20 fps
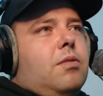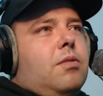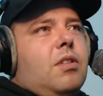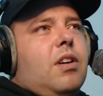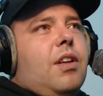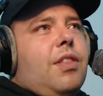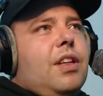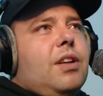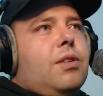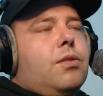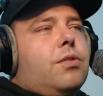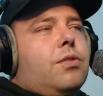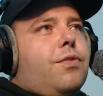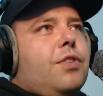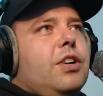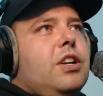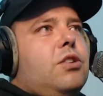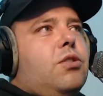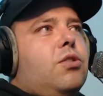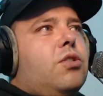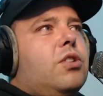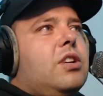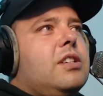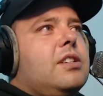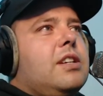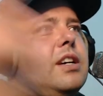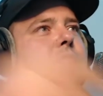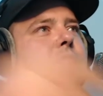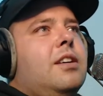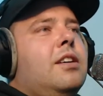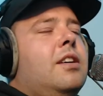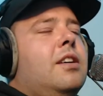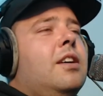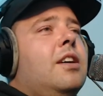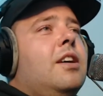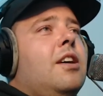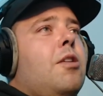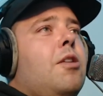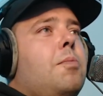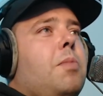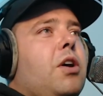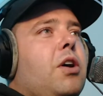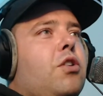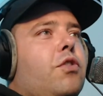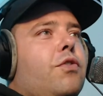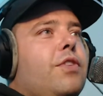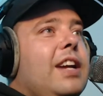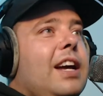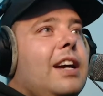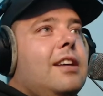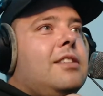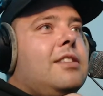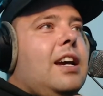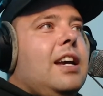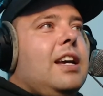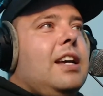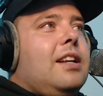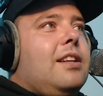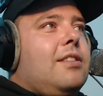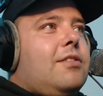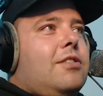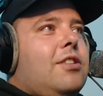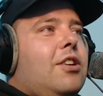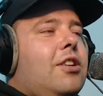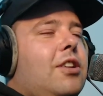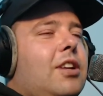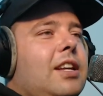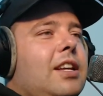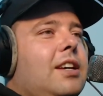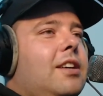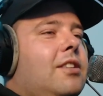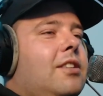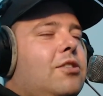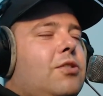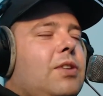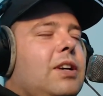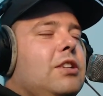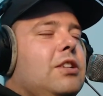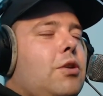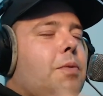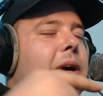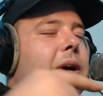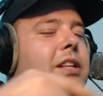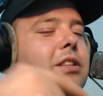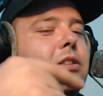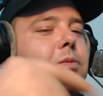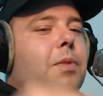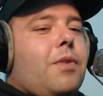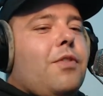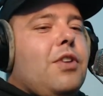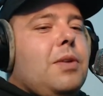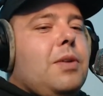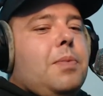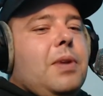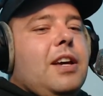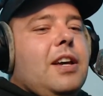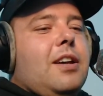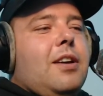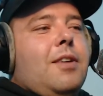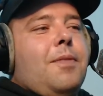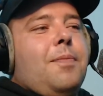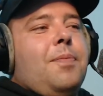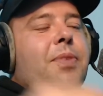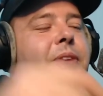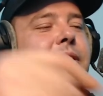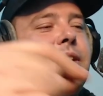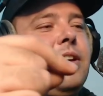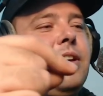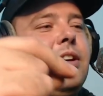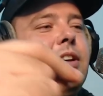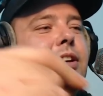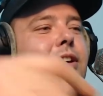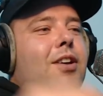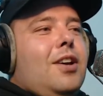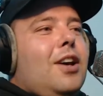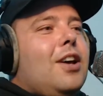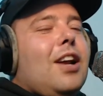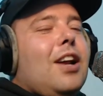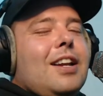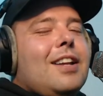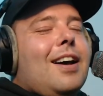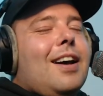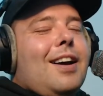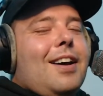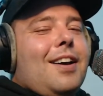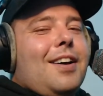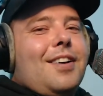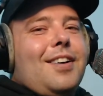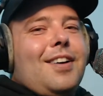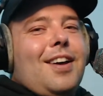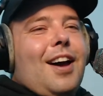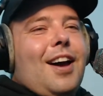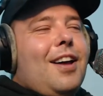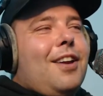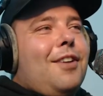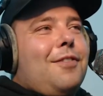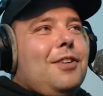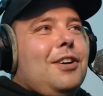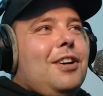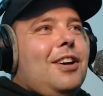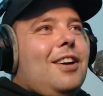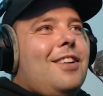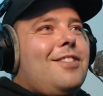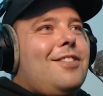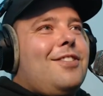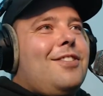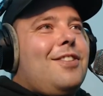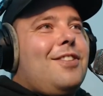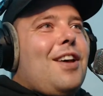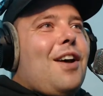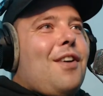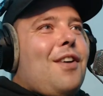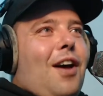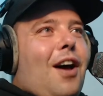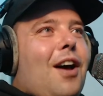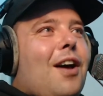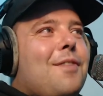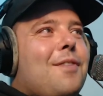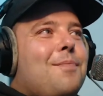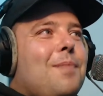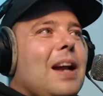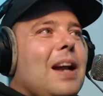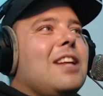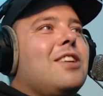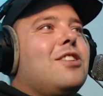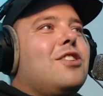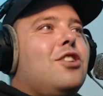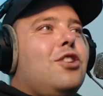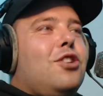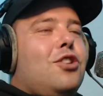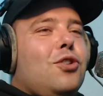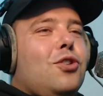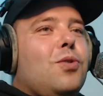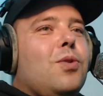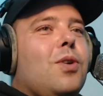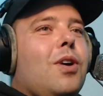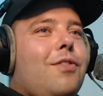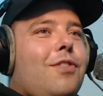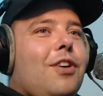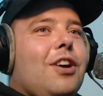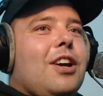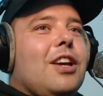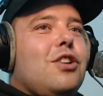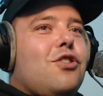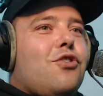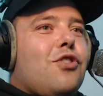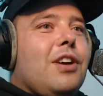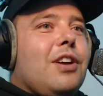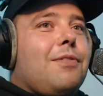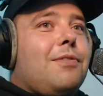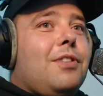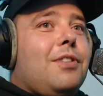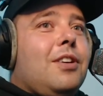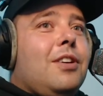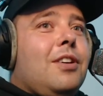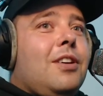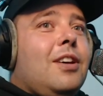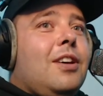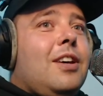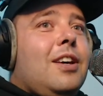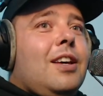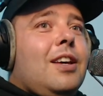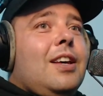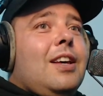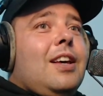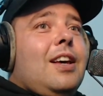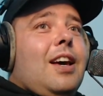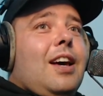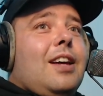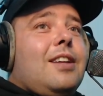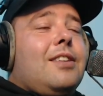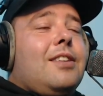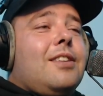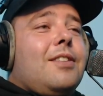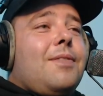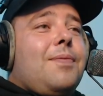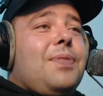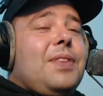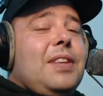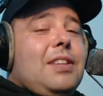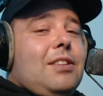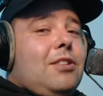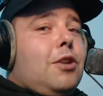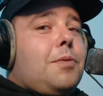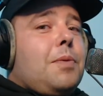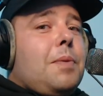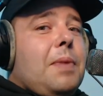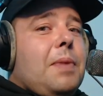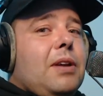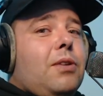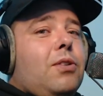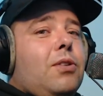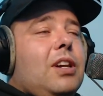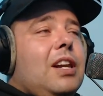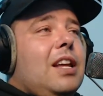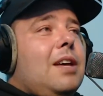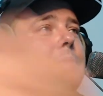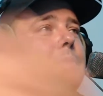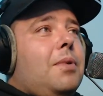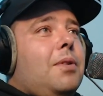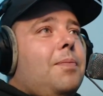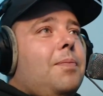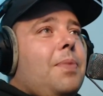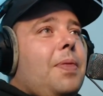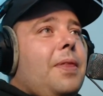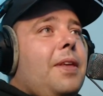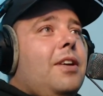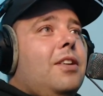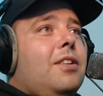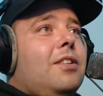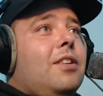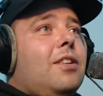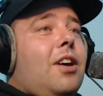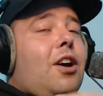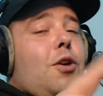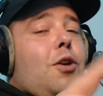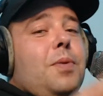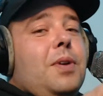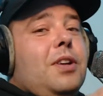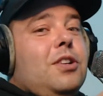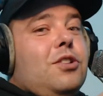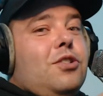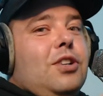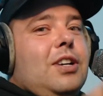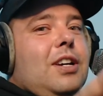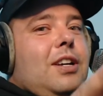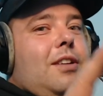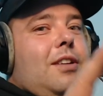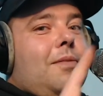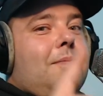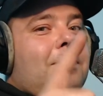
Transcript: I think it was three corners there. But I got really excited internally. So I had to go back into my replay. And I, I, I love it. I just I, I managed to do a fucking drift. And... This is going to be my little clip, and I hope you enjoy it.